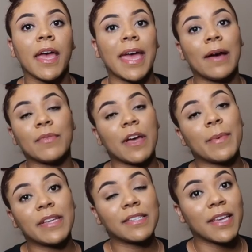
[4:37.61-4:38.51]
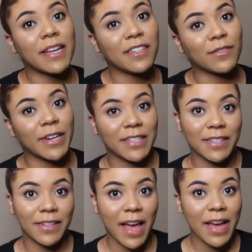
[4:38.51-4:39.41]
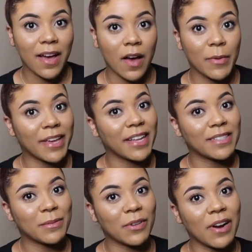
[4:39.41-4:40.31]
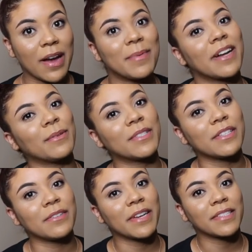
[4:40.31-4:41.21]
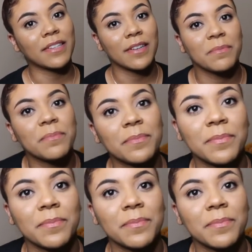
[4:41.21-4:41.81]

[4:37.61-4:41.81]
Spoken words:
And with that being said, don't forget to like, comment, and subscribe, and I will see you next time.